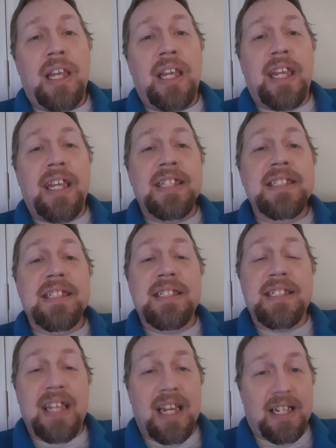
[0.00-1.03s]
he is a
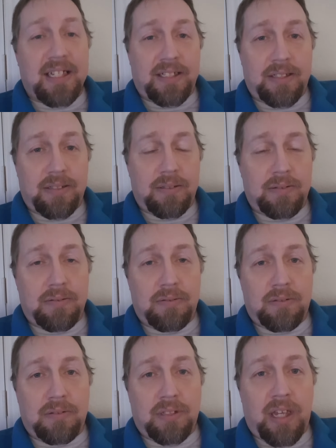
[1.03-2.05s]
dick.
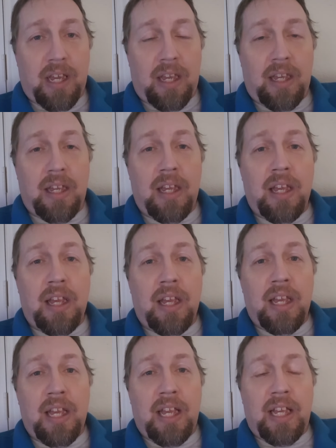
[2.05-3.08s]
Okay?
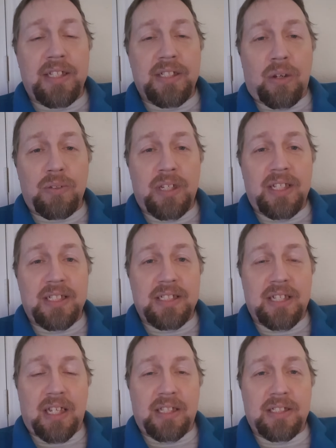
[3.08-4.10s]
His only
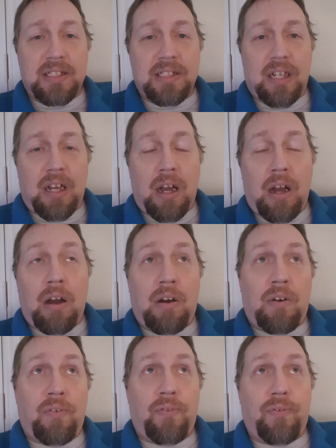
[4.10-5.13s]
sense
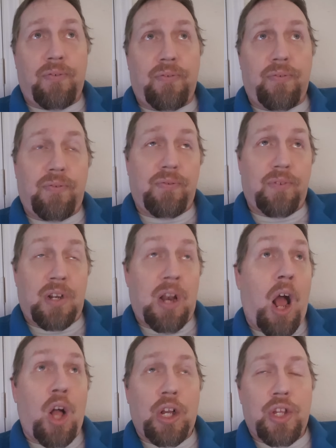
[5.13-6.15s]
of
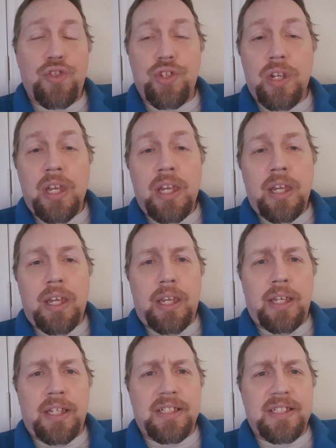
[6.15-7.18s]
knowledge
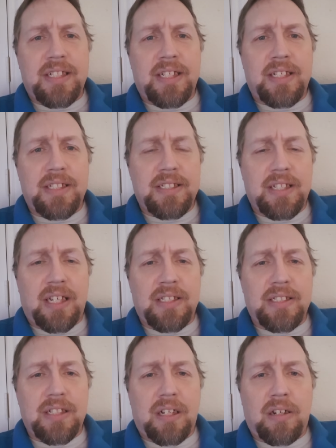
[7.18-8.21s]
is his
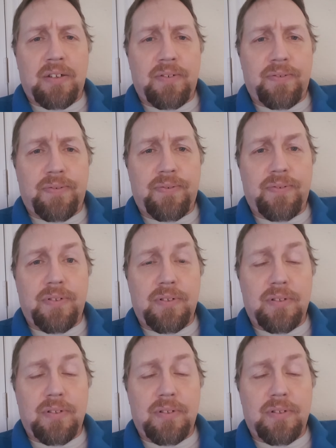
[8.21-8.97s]
sense of